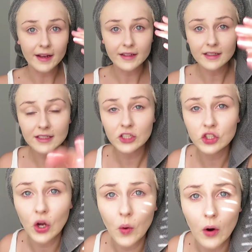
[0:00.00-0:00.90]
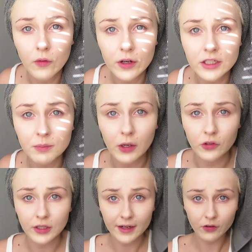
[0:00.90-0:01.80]
Like, this is so
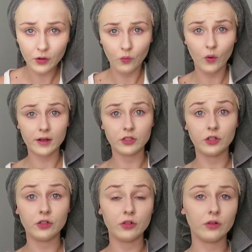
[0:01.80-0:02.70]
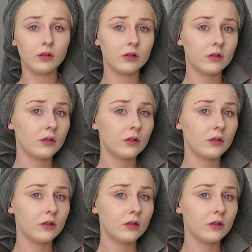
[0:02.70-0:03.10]
overexposed. I don't know what to do.